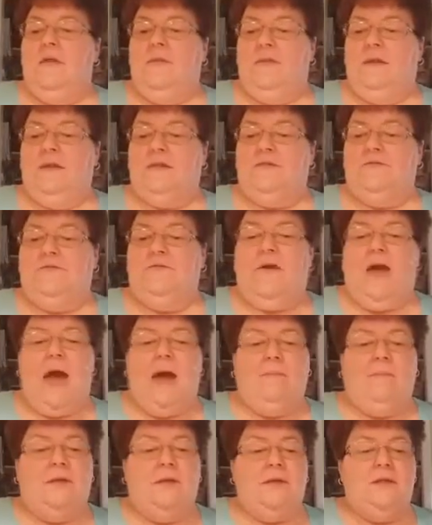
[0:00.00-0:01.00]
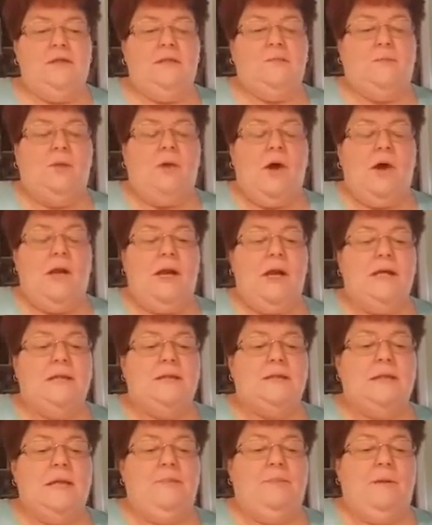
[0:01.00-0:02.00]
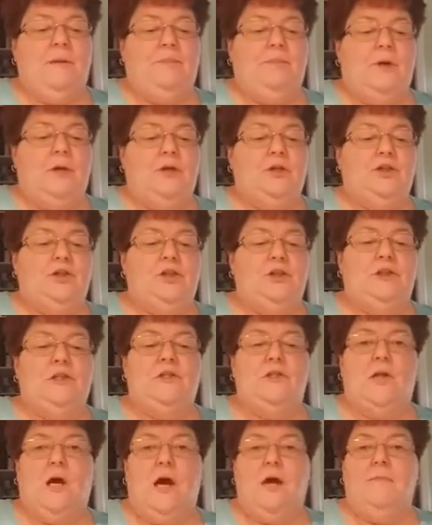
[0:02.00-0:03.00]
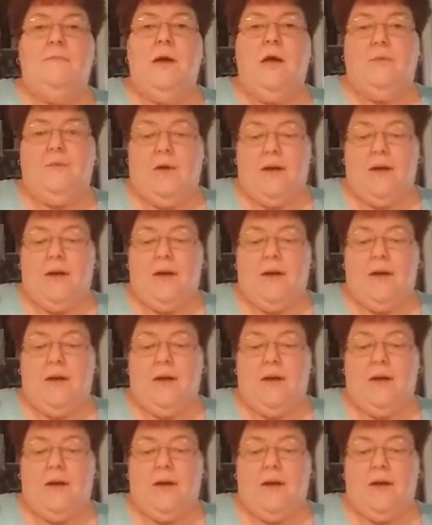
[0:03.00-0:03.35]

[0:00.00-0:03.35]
these fabulous products can be purchased on my